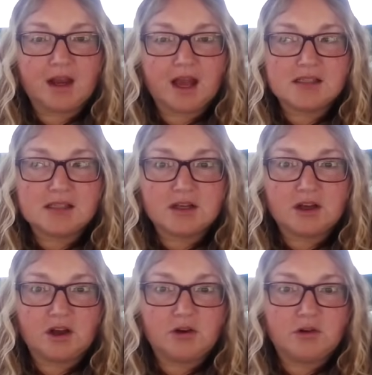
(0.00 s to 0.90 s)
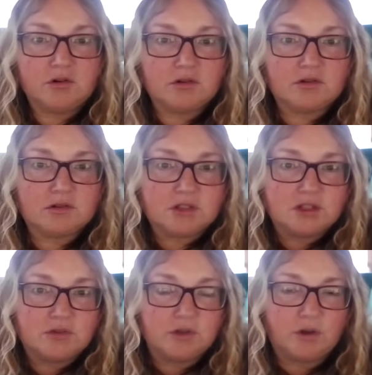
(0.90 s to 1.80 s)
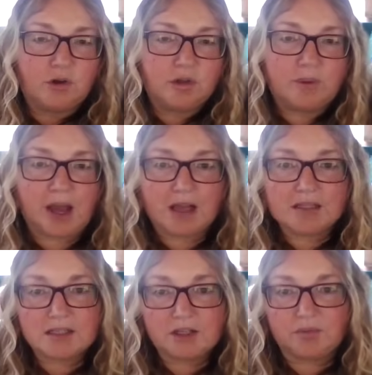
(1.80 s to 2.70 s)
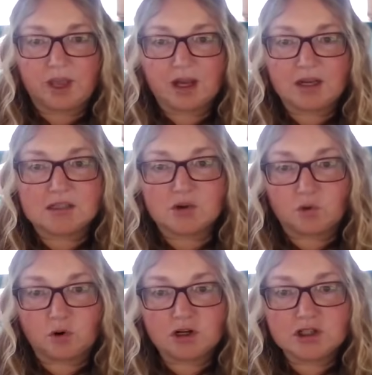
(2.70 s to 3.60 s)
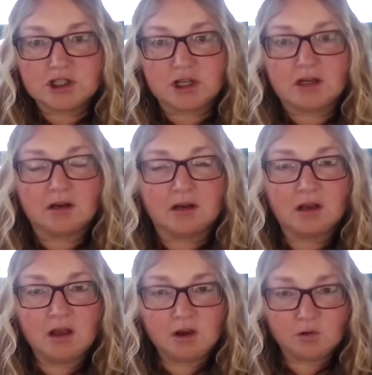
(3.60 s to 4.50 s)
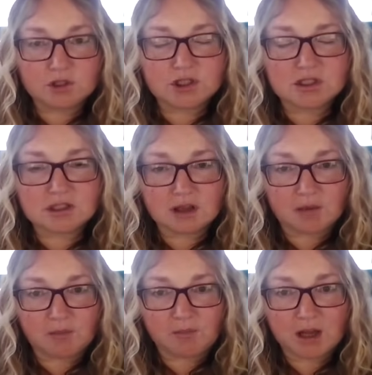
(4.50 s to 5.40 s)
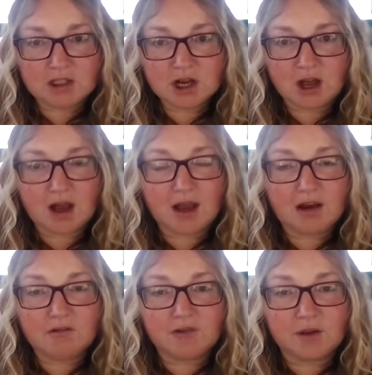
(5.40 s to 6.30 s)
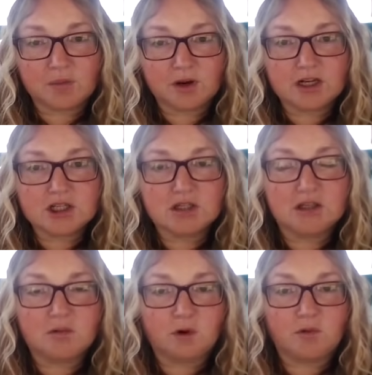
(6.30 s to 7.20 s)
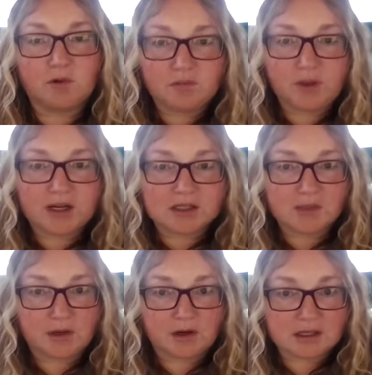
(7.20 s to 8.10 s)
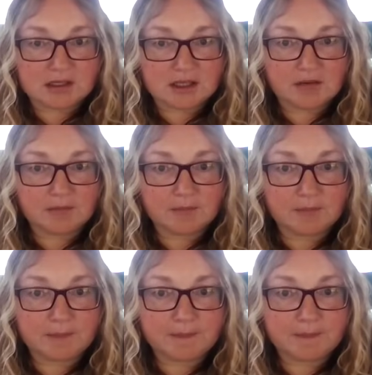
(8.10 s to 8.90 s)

And it has to go do with going back to humanity's origin, which is a much higher vibration than what we've been experiencing.